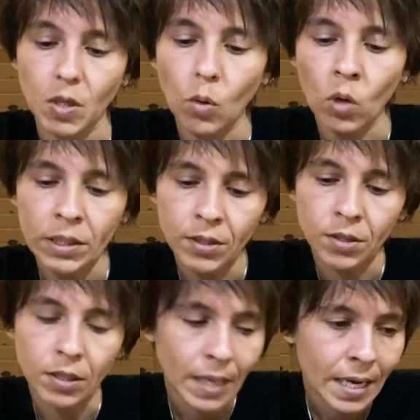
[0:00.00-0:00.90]
What
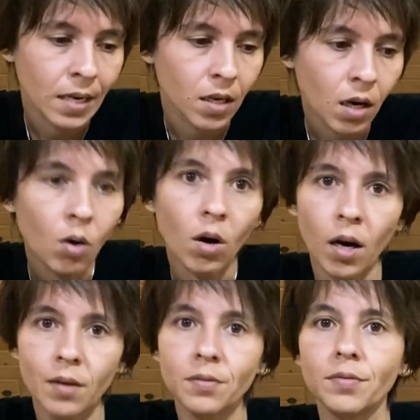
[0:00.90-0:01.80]
you're letting go
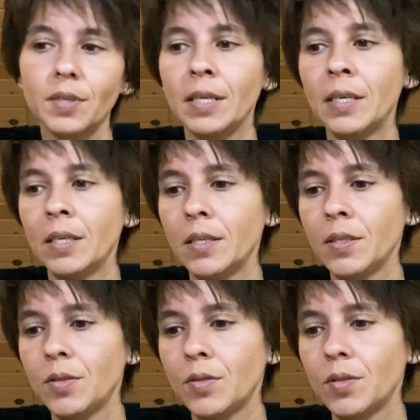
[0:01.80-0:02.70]
of
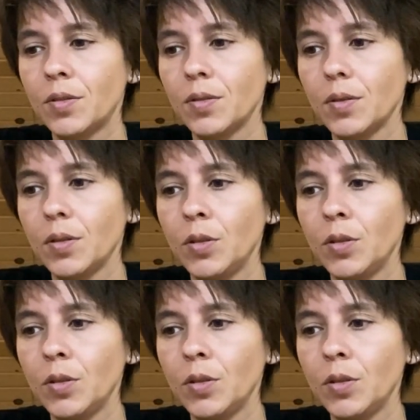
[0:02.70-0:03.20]
is